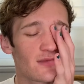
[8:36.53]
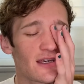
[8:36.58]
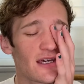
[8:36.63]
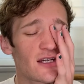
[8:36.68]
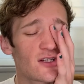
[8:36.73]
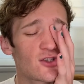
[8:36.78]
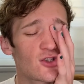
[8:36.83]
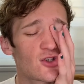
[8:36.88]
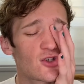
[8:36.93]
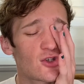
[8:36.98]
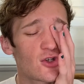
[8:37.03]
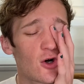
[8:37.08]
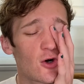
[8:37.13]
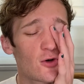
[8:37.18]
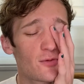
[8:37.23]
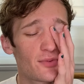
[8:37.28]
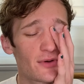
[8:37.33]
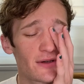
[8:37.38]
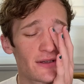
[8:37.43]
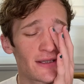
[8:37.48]

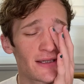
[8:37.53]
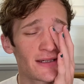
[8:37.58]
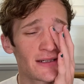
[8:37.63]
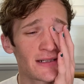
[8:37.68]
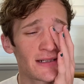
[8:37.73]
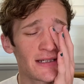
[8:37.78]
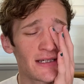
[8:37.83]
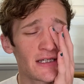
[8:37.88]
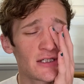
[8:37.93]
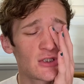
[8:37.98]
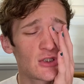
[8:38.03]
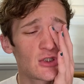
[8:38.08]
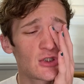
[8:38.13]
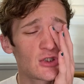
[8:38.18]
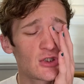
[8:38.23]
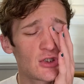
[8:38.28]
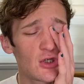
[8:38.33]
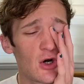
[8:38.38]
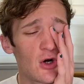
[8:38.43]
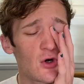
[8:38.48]
so brilliant. It's
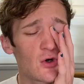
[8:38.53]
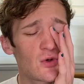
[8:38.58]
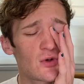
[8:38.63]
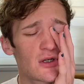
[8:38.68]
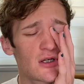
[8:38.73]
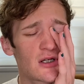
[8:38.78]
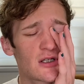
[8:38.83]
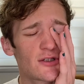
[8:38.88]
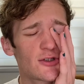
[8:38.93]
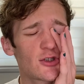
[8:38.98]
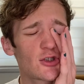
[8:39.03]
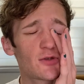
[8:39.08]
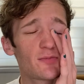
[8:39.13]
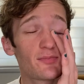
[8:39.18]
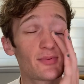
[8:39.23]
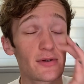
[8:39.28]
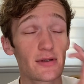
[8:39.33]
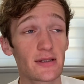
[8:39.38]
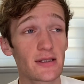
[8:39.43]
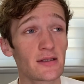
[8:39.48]
so just
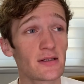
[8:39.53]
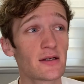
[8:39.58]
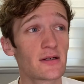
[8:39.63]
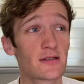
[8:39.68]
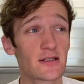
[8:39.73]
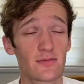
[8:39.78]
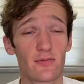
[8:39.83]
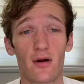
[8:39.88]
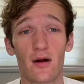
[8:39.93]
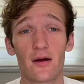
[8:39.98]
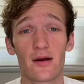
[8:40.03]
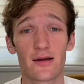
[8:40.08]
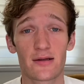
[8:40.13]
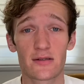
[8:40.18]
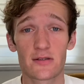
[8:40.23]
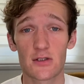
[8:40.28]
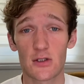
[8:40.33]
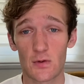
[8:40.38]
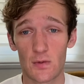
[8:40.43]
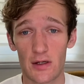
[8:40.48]
brilliant and smart
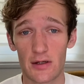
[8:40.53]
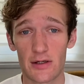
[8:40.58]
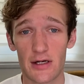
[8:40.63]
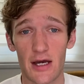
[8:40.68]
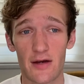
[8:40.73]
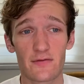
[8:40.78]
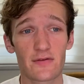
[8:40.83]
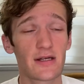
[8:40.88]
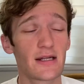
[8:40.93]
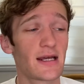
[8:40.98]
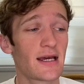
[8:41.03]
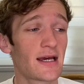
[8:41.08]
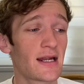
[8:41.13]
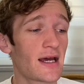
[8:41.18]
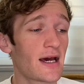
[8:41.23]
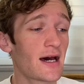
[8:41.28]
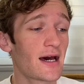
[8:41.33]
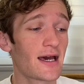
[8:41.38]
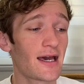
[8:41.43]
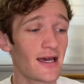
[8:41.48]
and so well crafted. And
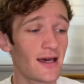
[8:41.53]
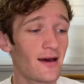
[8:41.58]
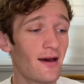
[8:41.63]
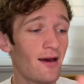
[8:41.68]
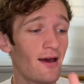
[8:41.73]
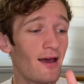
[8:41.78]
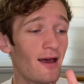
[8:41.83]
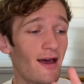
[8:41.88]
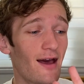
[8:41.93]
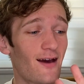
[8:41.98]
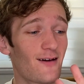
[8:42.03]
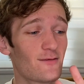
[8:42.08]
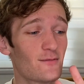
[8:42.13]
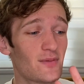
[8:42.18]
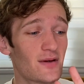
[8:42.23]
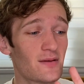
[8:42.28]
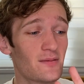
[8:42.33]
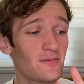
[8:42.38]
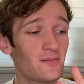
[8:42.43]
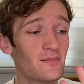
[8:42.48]
I have
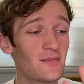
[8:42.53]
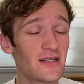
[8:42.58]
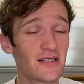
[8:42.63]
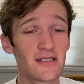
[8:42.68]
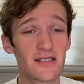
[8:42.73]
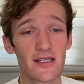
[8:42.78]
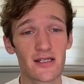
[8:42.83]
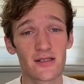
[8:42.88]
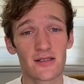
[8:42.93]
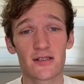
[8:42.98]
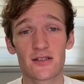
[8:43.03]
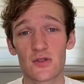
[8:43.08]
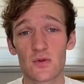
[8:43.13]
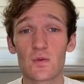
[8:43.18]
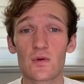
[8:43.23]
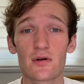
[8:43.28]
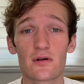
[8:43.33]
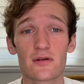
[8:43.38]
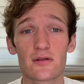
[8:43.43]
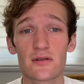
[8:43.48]
been missing this
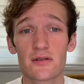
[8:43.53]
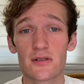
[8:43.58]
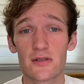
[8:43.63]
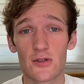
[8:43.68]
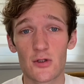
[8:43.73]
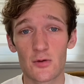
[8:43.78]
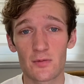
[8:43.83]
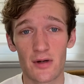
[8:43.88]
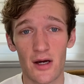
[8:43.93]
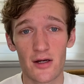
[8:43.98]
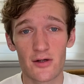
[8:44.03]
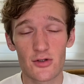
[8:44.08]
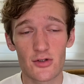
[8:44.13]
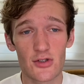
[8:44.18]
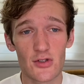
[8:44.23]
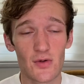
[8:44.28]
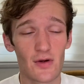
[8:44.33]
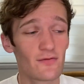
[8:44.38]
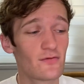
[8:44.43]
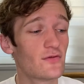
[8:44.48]
world so much.
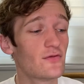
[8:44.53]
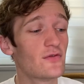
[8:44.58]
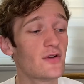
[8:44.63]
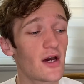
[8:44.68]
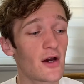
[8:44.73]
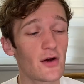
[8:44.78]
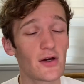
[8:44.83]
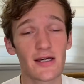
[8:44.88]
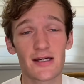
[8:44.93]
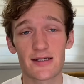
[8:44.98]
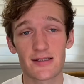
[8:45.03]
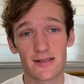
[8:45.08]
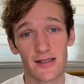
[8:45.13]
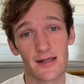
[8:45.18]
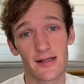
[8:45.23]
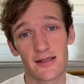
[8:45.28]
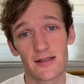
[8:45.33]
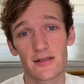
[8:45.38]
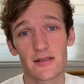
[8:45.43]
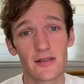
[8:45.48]
So I'm very
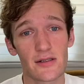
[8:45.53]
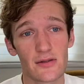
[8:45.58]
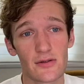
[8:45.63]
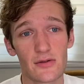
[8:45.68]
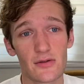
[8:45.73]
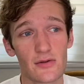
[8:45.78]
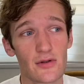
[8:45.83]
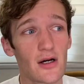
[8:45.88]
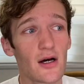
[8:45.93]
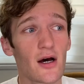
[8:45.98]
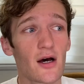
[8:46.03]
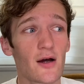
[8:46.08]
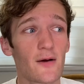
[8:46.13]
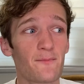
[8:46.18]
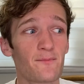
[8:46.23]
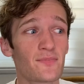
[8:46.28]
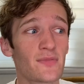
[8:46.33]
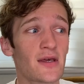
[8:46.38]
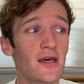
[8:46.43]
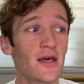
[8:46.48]
excited
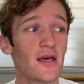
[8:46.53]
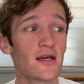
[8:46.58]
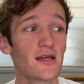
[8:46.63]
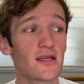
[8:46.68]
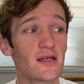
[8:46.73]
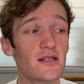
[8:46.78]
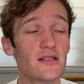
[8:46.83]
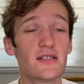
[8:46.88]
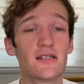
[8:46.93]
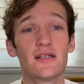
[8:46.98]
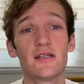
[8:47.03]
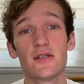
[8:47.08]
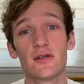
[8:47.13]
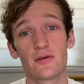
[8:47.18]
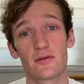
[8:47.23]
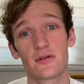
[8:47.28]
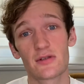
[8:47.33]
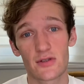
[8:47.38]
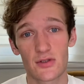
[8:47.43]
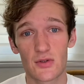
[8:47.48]
to
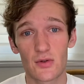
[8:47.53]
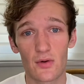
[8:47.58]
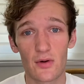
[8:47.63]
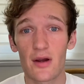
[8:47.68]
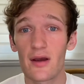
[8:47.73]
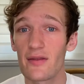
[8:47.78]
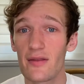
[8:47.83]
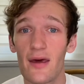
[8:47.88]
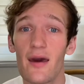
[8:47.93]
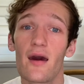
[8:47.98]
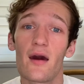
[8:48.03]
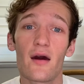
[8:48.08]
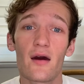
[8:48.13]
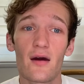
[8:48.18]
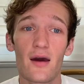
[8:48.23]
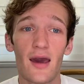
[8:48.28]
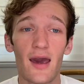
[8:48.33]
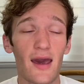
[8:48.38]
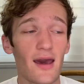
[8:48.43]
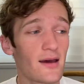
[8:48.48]
continue the story
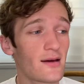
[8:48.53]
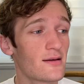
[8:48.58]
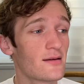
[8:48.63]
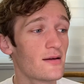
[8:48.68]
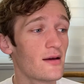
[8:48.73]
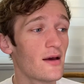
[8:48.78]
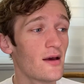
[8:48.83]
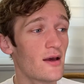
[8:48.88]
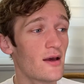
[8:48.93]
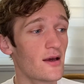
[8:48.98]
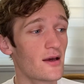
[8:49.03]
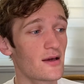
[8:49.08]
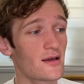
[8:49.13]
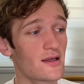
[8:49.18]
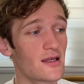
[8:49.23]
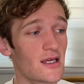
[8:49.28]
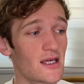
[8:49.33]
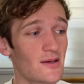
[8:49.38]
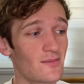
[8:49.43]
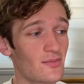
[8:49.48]
there and
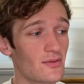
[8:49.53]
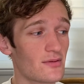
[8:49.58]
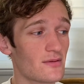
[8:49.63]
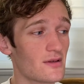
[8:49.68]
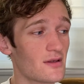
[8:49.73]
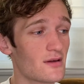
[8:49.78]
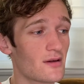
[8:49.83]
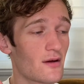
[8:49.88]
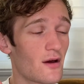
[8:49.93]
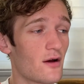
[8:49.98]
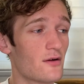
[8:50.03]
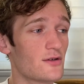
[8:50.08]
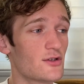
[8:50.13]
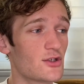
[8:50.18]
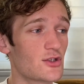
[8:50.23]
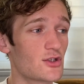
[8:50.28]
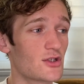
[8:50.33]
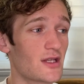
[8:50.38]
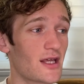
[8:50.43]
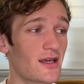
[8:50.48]
keep, you know,
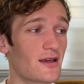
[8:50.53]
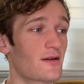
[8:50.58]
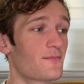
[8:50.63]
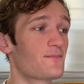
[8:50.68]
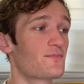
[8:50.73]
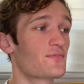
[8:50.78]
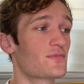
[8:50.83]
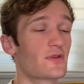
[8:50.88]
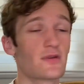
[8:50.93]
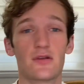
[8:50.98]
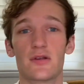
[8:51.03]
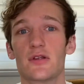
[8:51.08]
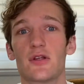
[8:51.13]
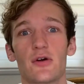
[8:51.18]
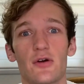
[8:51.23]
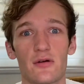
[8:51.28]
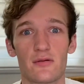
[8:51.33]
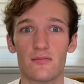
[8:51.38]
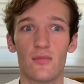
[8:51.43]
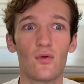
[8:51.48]
just like
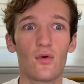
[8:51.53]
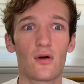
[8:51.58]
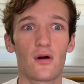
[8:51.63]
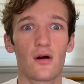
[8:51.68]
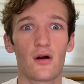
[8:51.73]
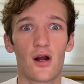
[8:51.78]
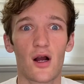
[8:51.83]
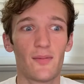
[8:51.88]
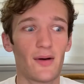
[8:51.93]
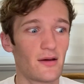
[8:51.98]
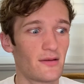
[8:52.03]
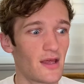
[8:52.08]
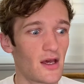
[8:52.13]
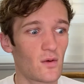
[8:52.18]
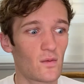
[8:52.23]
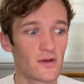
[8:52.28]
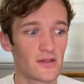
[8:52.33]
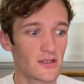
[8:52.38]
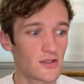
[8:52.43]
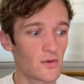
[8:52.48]
learn more about like
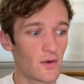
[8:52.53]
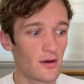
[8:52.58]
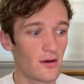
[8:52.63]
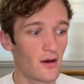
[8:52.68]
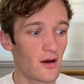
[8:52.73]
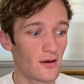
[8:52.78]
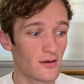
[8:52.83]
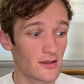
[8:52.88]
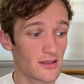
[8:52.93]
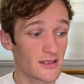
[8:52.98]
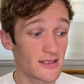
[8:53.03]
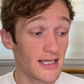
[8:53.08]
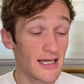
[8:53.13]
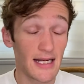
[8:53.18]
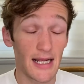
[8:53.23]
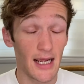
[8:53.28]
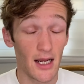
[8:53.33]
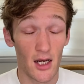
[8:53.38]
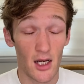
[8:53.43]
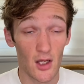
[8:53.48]
what's going on. 'Cause
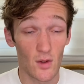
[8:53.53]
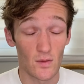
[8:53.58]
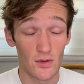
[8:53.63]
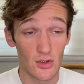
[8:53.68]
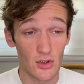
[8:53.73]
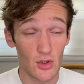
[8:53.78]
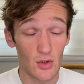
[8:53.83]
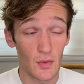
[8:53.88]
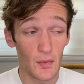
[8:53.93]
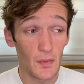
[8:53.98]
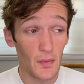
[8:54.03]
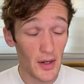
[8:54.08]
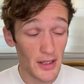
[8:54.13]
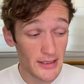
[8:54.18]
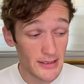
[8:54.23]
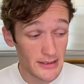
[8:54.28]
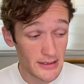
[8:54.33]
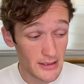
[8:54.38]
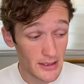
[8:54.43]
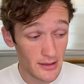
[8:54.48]
that ending was
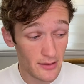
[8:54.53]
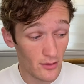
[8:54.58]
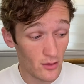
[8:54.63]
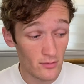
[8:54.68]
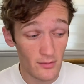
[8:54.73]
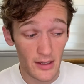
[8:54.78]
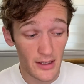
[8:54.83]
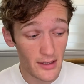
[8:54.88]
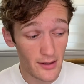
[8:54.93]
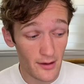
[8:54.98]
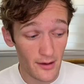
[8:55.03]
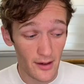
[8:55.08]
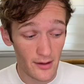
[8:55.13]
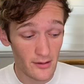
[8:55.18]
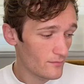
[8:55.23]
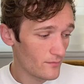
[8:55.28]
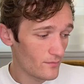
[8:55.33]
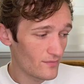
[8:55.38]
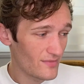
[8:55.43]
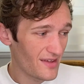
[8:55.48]
crazy. Oh my
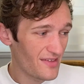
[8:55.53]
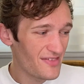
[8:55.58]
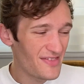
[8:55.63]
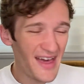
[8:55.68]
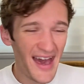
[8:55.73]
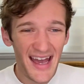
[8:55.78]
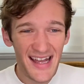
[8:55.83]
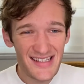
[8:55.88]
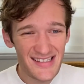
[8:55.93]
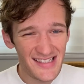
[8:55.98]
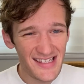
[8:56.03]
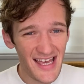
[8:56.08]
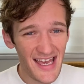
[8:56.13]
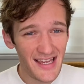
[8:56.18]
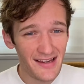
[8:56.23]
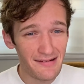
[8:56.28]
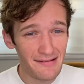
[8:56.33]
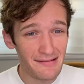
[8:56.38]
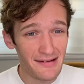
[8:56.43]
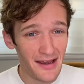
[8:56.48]
God. That's
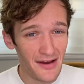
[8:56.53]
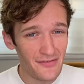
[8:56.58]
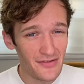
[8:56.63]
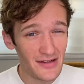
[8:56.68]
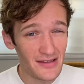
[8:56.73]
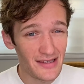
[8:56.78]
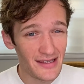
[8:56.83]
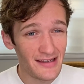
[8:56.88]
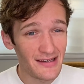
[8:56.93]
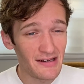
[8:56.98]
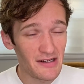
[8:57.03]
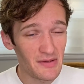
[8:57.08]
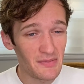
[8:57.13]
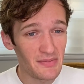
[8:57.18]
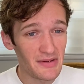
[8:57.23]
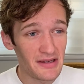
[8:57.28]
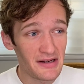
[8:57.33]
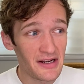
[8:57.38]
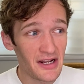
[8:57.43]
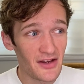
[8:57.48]
like definitely gonna
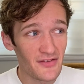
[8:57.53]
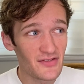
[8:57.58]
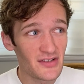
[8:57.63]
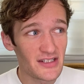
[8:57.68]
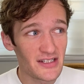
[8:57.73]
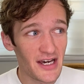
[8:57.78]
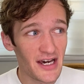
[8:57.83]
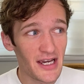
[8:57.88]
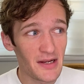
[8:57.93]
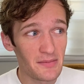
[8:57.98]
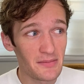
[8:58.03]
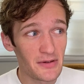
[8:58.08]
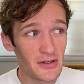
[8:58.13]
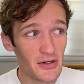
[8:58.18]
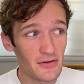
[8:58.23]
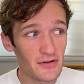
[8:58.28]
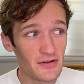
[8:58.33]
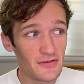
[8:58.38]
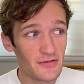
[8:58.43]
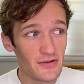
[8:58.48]
be enough to tide me
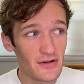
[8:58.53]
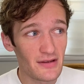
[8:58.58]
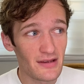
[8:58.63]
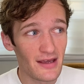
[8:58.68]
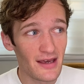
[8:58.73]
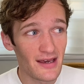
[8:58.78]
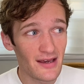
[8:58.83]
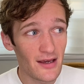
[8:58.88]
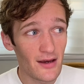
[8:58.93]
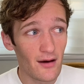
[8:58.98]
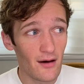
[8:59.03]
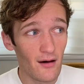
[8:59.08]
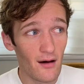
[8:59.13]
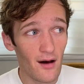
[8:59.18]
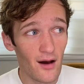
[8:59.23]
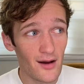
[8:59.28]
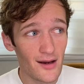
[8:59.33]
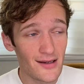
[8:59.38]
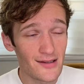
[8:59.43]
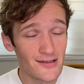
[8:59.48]
over for like
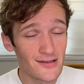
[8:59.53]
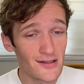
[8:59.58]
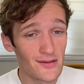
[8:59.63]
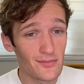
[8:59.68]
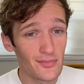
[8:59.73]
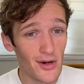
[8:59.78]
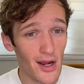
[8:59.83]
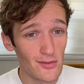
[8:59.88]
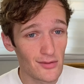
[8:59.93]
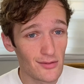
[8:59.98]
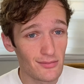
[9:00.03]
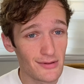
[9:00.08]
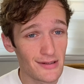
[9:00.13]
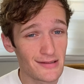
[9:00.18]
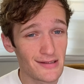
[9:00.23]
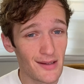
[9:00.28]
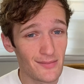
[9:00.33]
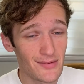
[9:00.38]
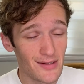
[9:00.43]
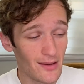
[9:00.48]
August and probably
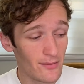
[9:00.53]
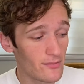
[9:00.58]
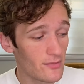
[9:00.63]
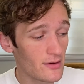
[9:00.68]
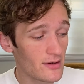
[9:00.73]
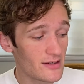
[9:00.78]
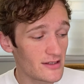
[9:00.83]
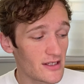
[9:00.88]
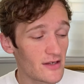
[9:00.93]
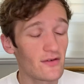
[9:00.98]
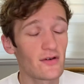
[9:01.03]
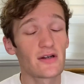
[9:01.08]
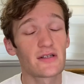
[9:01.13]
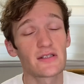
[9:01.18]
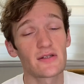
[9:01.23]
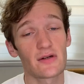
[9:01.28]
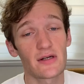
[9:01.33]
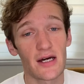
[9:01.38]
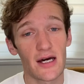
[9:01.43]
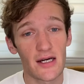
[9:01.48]
September. 'Cause I've
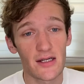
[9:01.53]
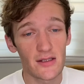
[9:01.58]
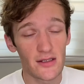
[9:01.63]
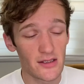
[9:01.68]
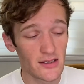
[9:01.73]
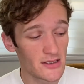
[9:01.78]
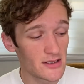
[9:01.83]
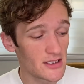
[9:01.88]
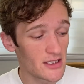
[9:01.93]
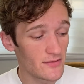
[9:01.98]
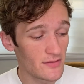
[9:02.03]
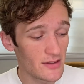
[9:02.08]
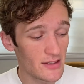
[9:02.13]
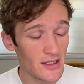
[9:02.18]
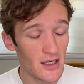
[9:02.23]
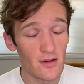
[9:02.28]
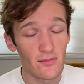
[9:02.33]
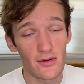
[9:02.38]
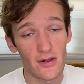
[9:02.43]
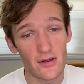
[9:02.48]
also got the Stephen
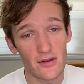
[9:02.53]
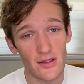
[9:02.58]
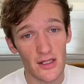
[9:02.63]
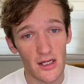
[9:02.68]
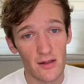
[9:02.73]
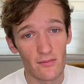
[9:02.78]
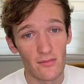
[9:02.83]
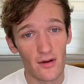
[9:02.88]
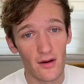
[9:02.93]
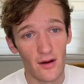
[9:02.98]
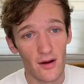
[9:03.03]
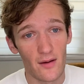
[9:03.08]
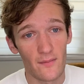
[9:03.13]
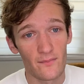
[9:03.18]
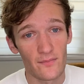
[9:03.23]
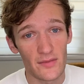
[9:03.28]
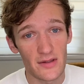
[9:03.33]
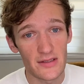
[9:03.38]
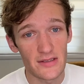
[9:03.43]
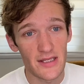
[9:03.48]
King Book Club
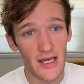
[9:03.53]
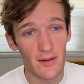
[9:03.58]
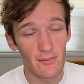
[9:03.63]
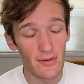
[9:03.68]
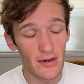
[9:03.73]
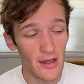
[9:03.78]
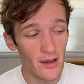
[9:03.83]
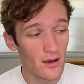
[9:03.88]
is happening.